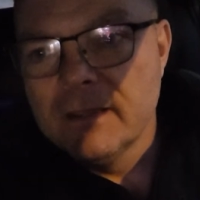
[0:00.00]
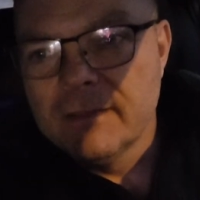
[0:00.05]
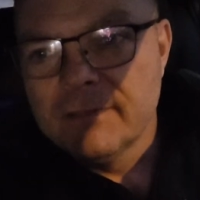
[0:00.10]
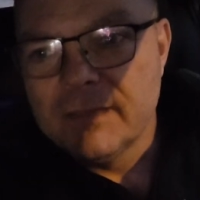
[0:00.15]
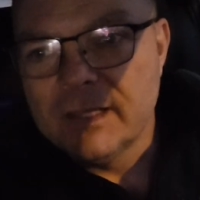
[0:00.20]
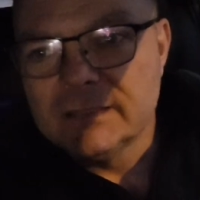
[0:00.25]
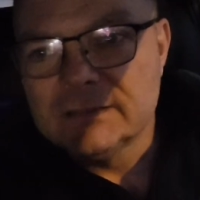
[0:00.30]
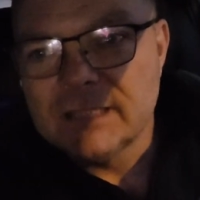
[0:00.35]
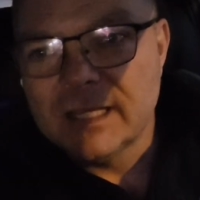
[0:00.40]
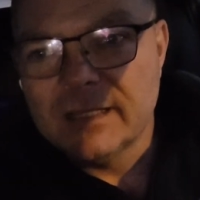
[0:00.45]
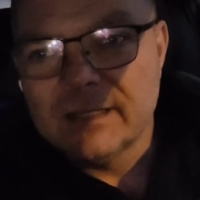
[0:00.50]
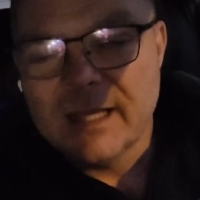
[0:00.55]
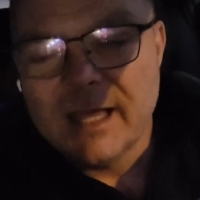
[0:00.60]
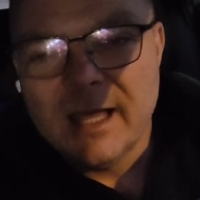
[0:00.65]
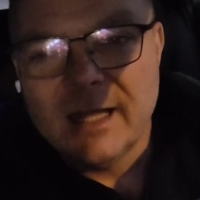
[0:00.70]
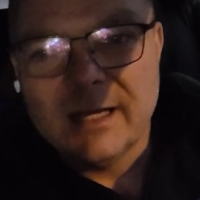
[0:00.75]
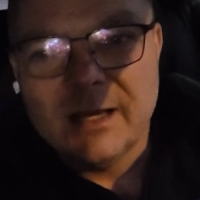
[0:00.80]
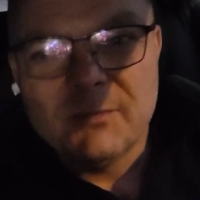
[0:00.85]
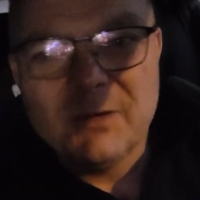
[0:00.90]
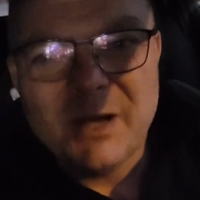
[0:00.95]
Things like
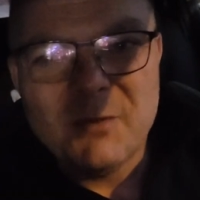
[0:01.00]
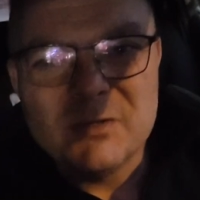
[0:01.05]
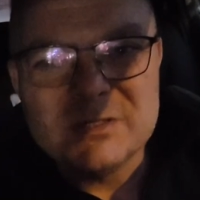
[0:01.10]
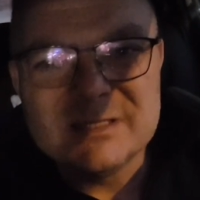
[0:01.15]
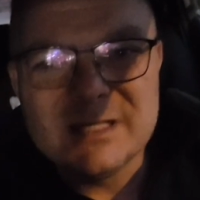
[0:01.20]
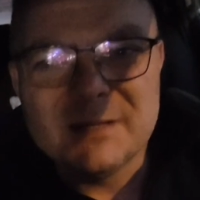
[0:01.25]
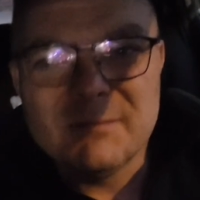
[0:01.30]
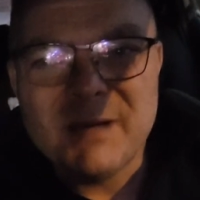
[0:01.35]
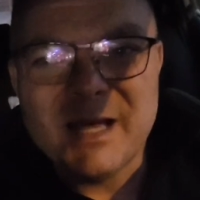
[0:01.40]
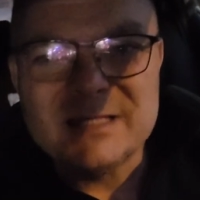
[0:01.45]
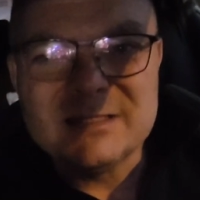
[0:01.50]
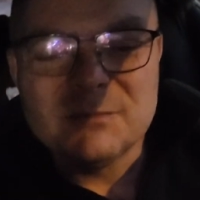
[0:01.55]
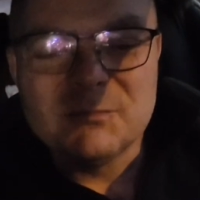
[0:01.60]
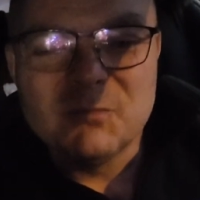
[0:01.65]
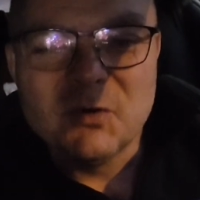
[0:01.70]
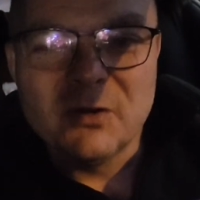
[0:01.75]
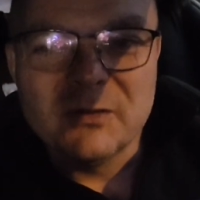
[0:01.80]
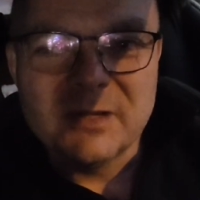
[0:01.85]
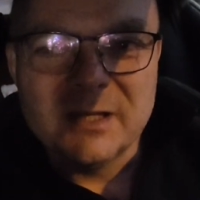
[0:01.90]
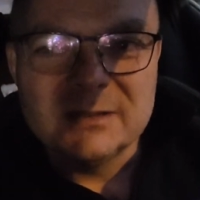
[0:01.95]
that. I was going to buy some
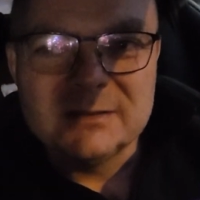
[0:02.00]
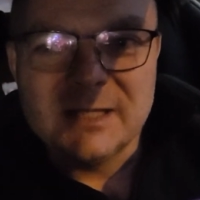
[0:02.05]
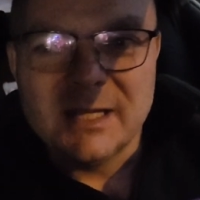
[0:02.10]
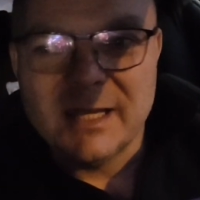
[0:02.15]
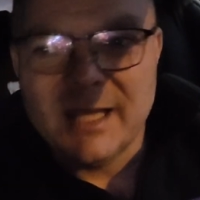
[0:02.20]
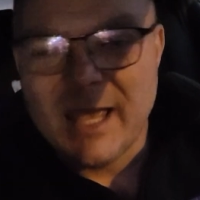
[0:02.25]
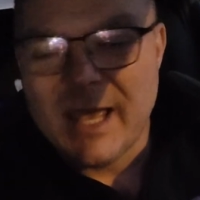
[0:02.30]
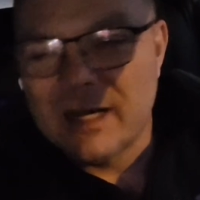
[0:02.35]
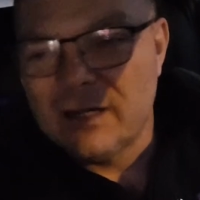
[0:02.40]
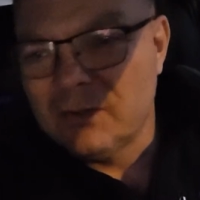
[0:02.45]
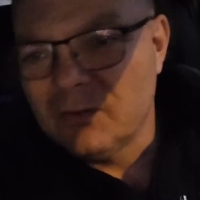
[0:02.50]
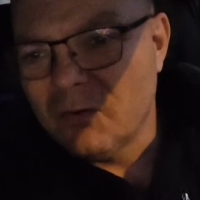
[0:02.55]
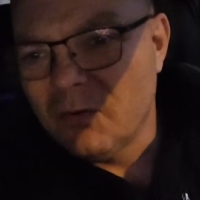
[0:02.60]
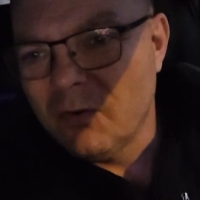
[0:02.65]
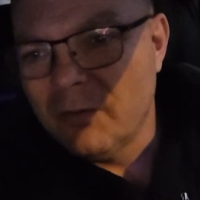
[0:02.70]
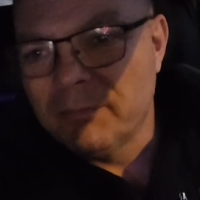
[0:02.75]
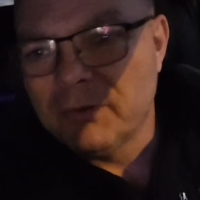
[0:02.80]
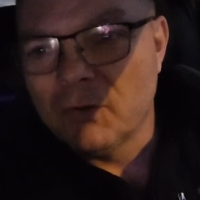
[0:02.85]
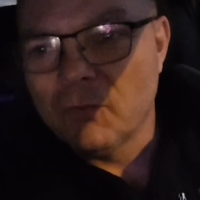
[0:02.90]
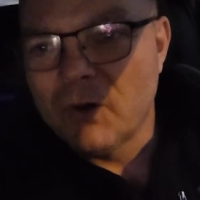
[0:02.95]
more things like
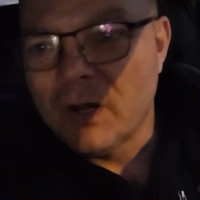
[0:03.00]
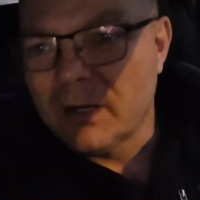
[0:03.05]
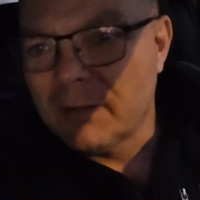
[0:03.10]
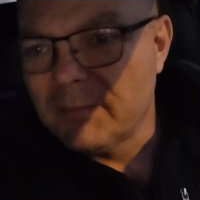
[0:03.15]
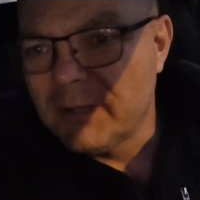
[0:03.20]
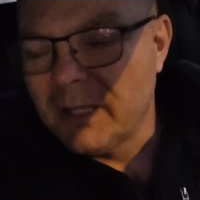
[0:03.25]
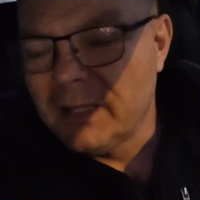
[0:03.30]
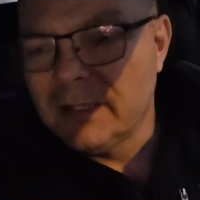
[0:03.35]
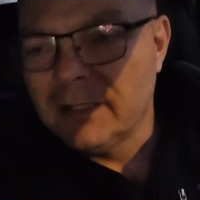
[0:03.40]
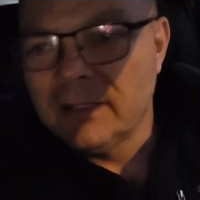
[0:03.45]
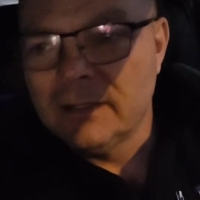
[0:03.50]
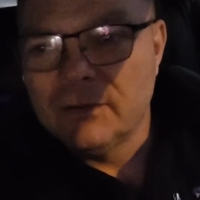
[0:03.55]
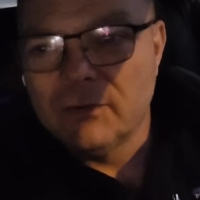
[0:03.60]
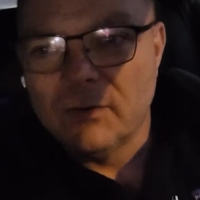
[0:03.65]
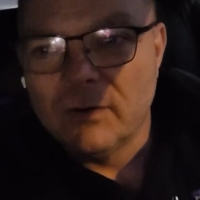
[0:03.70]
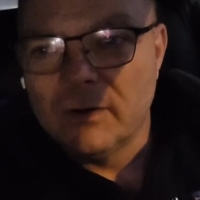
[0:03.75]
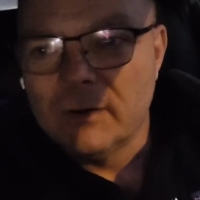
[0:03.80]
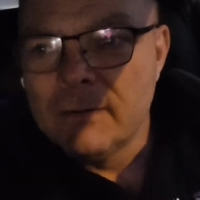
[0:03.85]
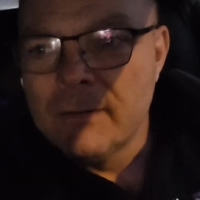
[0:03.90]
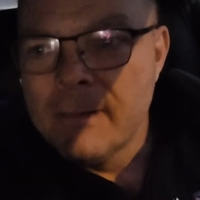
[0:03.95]
cantaloupe or watermelon
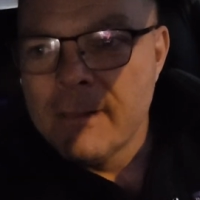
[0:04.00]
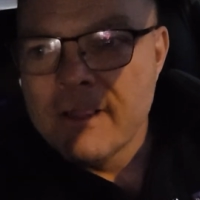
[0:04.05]
or,